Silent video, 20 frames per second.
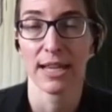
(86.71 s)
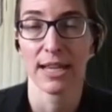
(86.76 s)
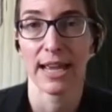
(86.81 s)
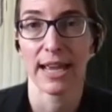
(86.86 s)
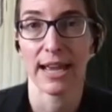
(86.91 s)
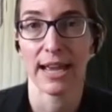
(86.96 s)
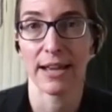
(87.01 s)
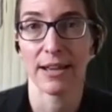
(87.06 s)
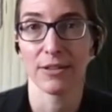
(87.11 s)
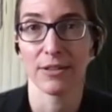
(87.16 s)

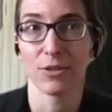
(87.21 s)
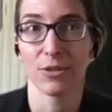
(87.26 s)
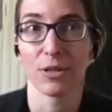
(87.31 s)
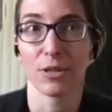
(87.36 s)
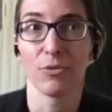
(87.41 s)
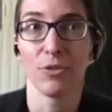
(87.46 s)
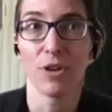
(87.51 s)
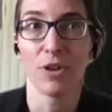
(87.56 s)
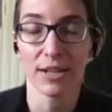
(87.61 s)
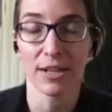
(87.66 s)
Uh, so they're
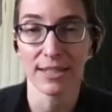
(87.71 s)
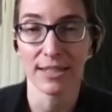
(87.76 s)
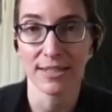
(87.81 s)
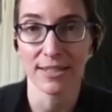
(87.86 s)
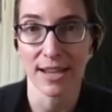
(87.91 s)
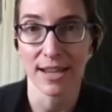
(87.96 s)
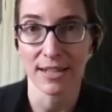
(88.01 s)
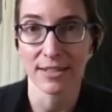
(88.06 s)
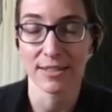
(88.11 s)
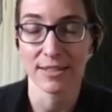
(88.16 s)
not
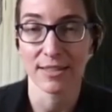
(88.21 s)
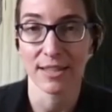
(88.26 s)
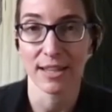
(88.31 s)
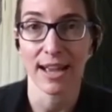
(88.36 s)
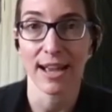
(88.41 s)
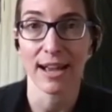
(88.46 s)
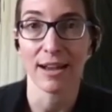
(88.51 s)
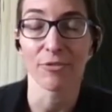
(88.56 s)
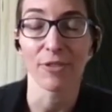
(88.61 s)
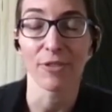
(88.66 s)
insects. They
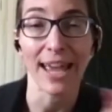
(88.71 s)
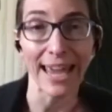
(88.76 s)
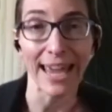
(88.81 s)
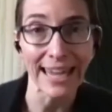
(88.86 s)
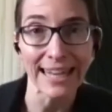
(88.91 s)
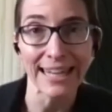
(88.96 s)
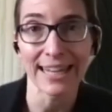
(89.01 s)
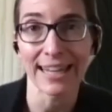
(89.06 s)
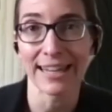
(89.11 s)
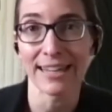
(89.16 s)
have
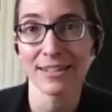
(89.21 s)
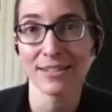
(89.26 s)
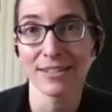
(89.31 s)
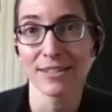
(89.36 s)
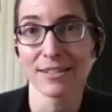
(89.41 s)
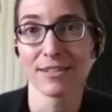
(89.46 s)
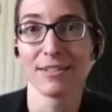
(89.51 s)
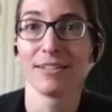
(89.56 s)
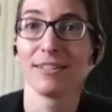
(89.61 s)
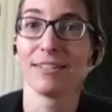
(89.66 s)
eight
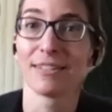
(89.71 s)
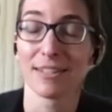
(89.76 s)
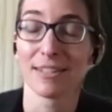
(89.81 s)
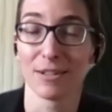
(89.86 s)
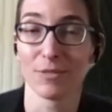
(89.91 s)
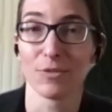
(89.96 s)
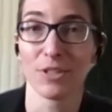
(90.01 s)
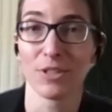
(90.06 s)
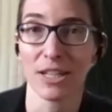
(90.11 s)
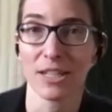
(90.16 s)
legs instead
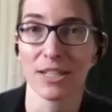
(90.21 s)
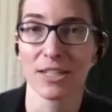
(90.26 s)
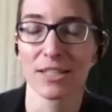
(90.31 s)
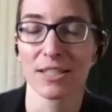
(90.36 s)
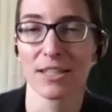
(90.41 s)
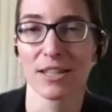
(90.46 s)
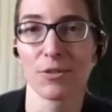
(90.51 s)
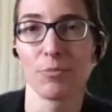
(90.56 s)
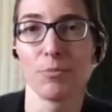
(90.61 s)
of 6 they mm-hmm.